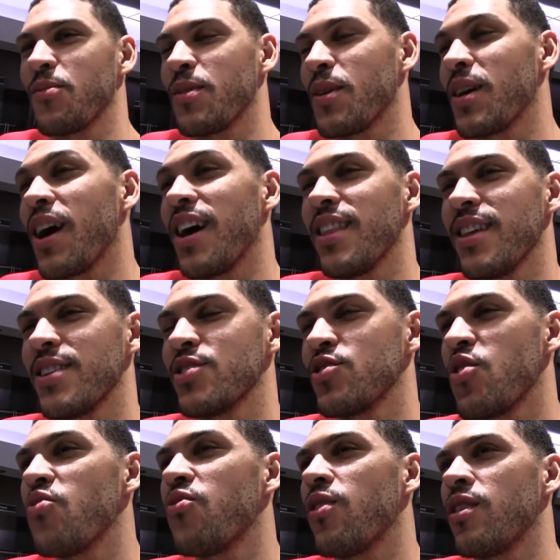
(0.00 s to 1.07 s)
So, my highlight
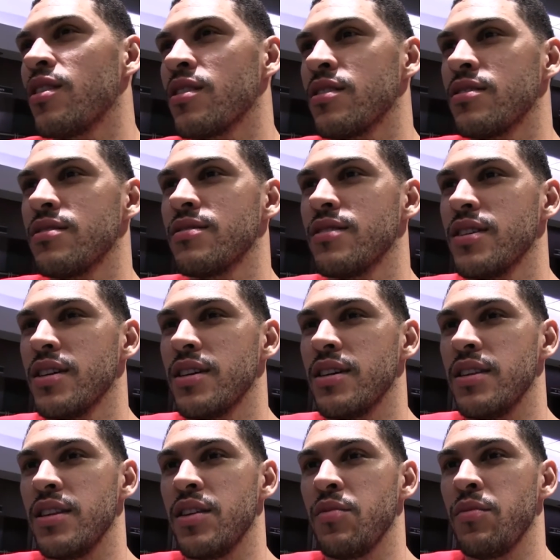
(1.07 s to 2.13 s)
so far, though,
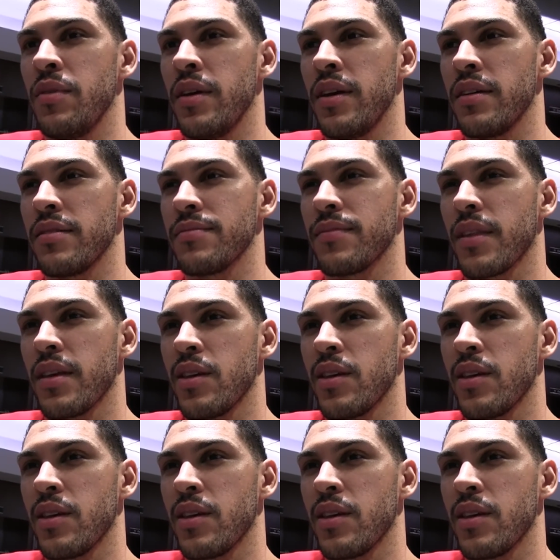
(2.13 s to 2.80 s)
in the NBA,